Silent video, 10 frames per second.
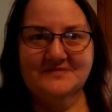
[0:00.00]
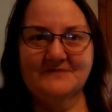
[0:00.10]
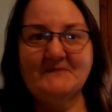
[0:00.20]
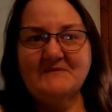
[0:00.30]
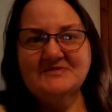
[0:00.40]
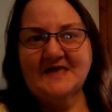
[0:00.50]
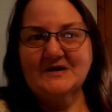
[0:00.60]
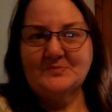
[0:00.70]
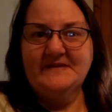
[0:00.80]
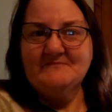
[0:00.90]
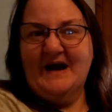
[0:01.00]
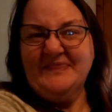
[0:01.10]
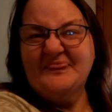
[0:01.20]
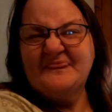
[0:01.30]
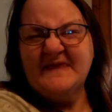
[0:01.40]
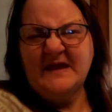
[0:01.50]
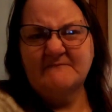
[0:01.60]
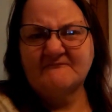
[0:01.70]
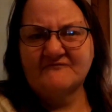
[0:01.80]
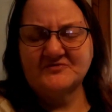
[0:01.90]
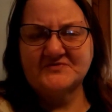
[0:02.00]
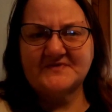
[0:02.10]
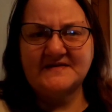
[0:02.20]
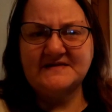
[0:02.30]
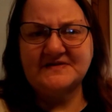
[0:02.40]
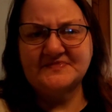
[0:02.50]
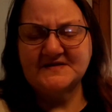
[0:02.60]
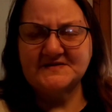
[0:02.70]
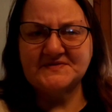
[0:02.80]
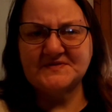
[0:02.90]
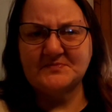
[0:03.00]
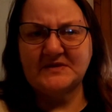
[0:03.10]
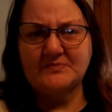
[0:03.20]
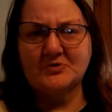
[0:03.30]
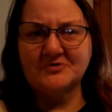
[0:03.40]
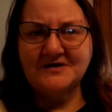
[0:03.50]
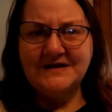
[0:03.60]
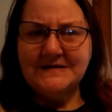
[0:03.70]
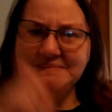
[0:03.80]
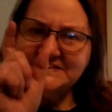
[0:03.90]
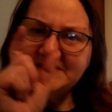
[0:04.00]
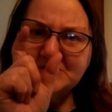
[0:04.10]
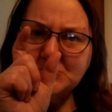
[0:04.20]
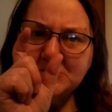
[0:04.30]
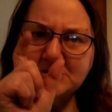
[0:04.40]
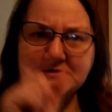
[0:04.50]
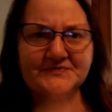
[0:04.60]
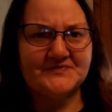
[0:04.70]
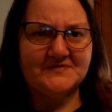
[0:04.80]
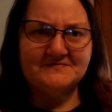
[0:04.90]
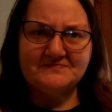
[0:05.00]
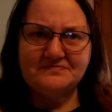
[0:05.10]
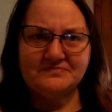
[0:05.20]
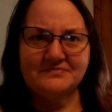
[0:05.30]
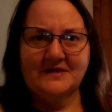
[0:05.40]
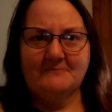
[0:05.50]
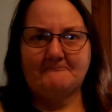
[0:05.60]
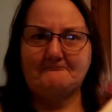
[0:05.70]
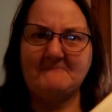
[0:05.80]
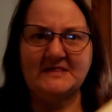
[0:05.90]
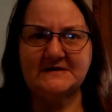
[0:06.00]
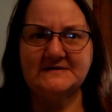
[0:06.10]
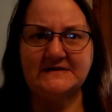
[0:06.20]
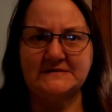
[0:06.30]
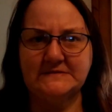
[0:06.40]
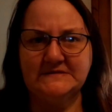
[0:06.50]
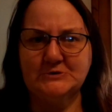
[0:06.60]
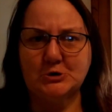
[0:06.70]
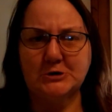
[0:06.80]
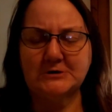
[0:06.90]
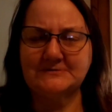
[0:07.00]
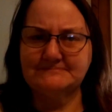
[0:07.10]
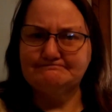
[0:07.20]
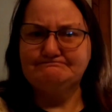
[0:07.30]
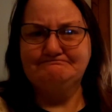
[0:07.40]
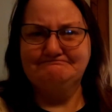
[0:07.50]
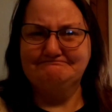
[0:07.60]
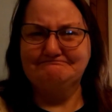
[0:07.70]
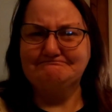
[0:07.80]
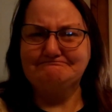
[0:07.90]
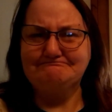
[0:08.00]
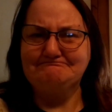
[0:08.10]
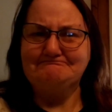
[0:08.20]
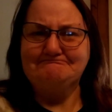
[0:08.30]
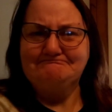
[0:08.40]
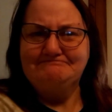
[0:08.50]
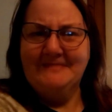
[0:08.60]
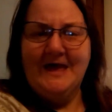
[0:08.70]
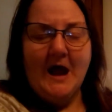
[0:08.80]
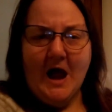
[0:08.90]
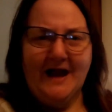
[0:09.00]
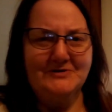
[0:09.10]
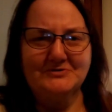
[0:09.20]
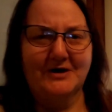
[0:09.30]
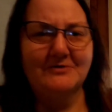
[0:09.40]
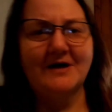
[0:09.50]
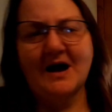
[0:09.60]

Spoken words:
Maybe that'll be my theme for sending things to people. Little hooks. Melanie Little Hook. I don't know.